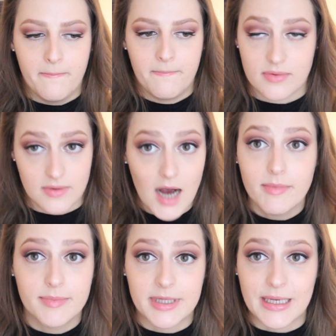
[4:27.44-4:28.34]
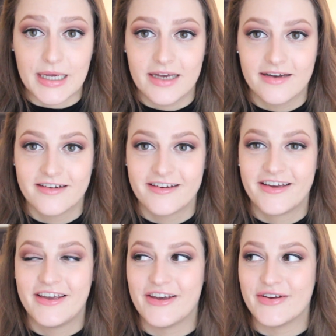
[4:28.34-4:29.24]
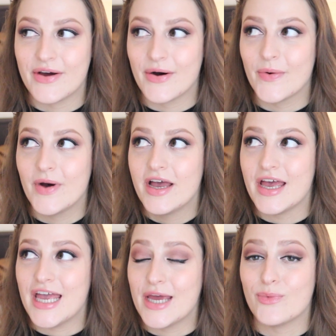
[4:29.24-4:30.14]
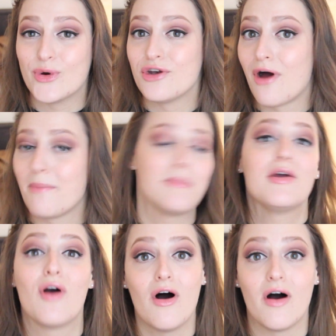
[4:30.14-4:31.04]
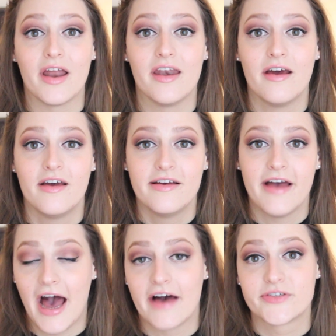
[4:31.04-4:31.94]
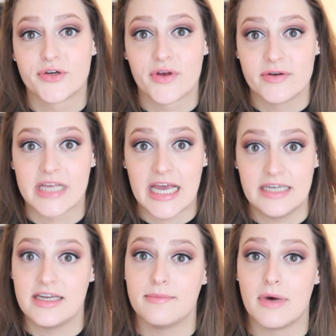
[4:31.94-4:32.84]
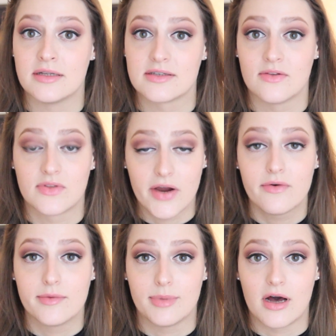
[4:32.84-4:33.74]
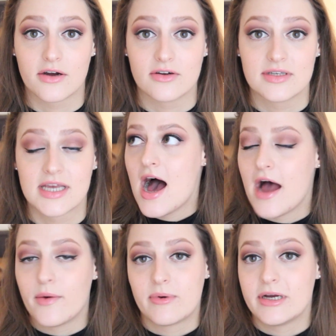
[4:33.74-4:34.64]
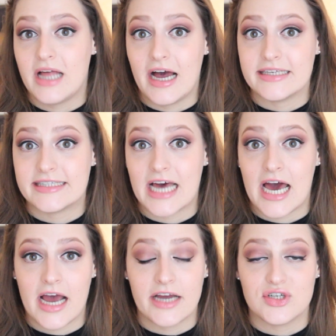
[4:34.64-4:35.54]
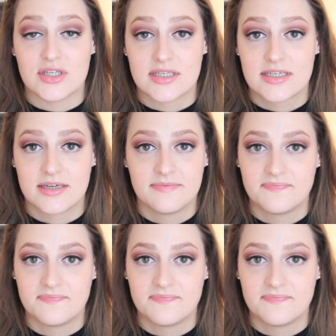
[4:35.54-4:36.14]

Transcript: probably, it would not be gone after those 18 months on thyroid blockers, I realized that I just